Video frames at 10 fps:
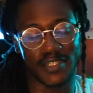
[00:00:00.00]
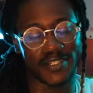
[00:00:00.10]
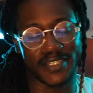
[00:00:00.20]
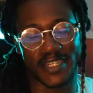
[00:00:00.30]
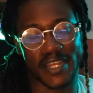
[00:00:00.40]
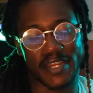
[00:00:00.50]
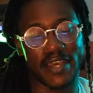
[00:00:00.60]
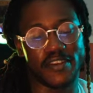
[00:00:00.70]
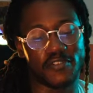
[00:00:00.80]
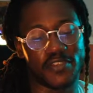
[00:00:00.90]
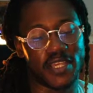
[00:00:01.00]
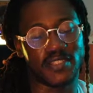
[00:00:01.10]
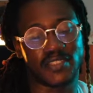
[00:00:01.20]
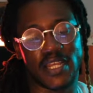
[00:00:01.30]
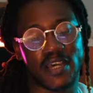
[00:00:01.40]
again, I, I know the ins
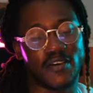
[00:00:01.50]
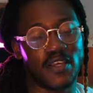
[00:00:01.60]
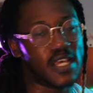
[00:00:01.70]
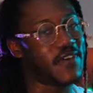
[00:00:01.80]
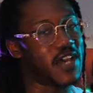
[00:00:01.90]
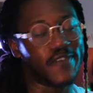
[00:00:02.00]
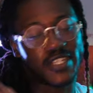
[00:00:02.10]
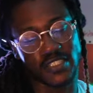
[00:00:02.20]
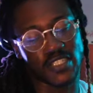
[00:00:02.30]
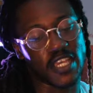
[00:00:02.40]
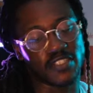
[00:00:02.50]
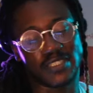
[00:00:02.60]
and out of how investing schedules.